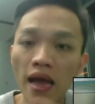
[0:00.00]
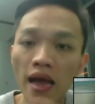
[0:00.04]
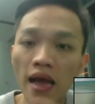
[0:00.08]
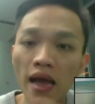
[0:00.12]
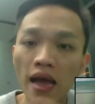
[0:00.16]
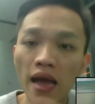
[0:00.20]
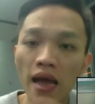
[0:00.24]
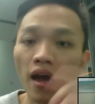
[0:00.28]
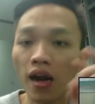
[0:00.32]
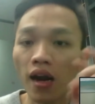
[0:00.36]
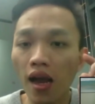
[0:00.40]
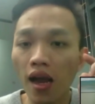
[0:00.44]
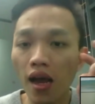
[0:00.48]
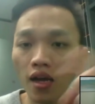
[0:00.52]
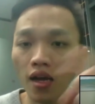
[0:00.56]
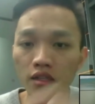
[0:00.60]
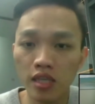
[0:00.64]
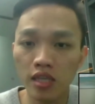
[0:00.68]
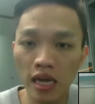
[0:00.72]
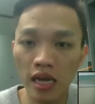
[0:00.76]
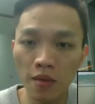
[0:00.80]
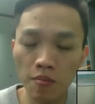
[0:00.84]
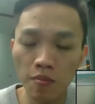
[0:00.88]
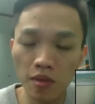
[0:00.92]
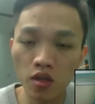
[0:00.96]
by a
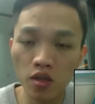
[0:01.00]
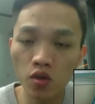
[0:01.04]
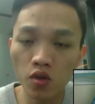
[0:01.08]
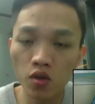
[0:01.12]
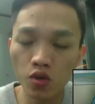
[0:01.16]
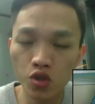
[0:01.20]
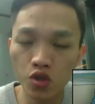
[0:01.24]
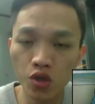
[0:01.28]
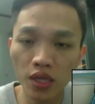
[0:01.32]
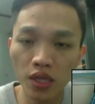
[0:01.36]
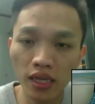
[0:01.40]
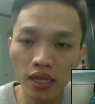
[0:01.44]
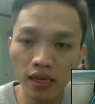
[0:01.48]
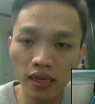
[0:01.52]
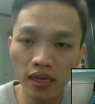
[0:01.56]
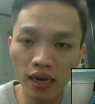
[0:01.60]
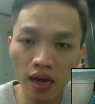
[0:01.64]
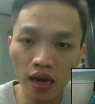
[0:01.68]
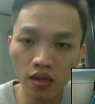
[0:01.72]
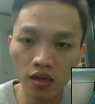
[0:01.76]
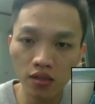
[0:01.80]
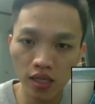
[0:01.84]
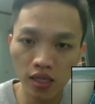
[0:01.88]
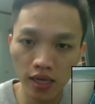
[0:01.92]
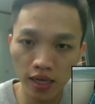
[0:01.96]
lot, I mean you're trading a
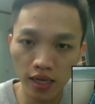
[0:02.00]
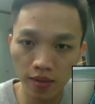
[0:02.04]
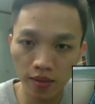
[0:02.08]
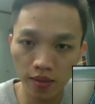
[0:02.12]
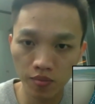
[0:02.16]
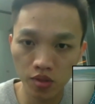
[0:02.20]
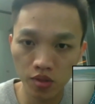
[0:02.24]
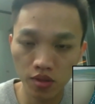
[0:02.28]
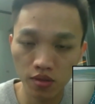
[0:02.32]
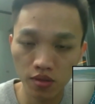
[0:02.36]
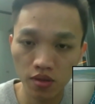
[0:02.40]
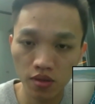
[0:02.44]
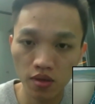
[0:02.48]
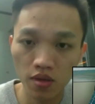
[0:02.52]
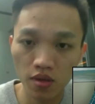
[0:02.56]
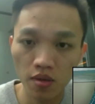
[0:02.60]
lot of times,